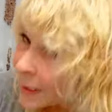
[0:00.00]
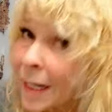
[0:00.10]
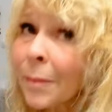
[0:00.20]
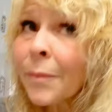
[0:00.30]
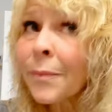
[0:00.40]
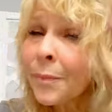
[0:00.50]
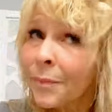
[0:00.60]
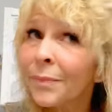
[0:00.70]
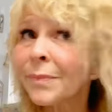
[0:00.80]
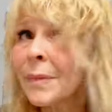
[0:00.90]
Yep,
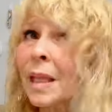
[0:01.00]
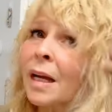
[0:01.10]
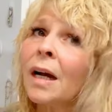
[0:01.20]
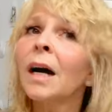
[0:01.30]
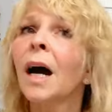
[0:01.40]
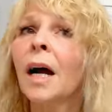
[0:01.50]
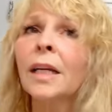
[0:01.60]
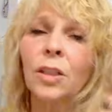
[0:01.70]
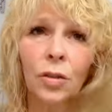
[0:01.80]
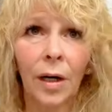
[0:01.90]
I'm
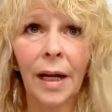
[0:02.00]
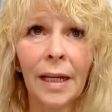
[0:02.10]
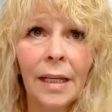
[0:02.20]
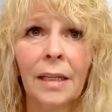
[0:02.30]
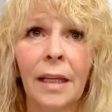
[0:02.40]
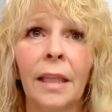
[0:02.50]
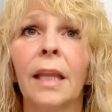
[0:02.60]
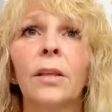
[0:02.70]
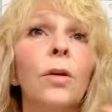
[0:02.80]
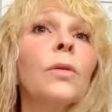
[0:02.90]
gonna dry it. And
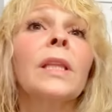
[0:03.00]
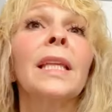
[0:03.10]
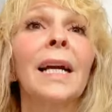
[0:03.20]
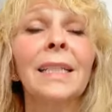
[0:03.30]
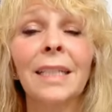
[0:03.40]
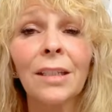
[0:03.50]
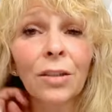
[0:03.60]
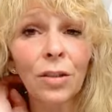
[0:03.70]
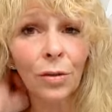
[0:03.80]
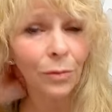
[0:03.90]
then the only thing I didn't
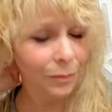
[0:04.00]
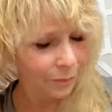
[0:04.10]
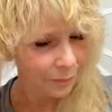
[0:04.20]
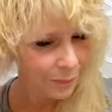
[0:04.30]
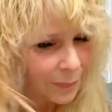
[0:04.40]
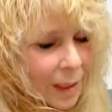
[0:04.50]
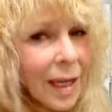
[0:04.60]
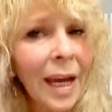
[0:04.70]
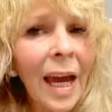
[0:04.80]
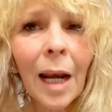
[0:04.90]
do,
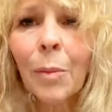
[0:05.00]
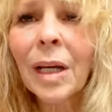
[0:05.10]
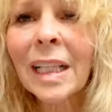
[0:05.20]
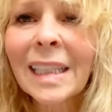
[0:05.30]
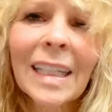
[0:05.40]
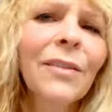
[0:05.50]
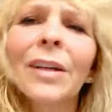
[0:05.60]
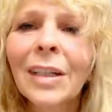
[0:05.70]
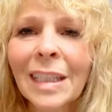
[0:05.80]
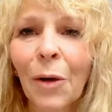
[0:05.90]
and I'm gonna leave
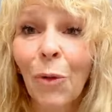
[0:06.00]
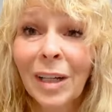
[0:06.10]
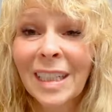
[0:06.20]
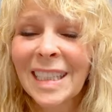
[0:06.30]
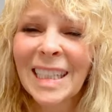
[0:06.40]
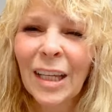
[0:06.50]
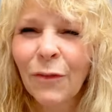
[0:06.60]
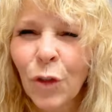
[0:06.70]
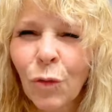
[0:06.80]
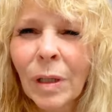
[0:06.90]
it because I wanna see
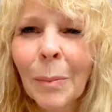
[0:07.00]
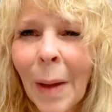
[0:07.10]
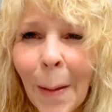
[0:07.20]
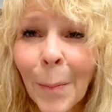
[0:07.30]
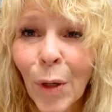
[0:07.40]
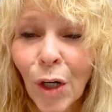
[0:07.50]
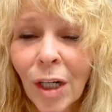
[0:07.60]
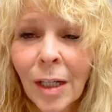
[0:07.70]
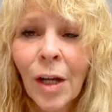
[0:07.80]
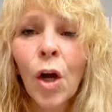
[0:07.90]
if you remember
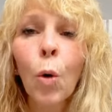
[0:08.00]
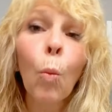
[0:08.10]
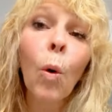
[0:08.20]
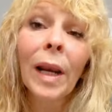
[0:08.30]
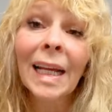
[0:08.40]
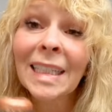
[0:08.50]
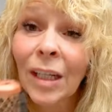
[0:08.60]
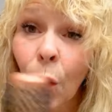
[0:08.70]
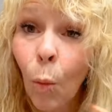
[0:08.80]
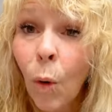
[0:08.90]
what I did
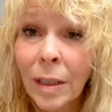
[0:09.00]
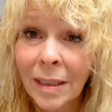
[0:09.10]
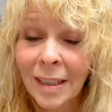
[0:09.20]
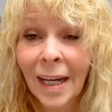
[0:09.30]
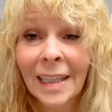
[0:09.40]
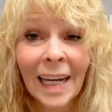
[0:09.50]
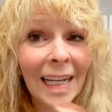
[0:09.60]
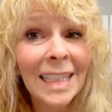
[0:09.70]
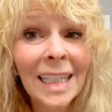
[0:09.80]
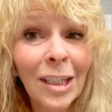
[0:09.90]
on one side that
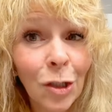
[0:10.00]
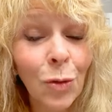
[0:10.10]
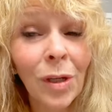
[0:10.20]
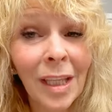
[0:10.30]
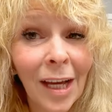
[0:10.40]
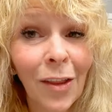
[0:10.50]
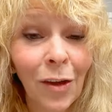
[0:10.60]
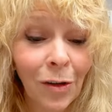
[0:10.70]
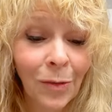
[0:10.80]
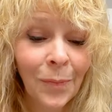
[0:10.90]
I didn't do to the other.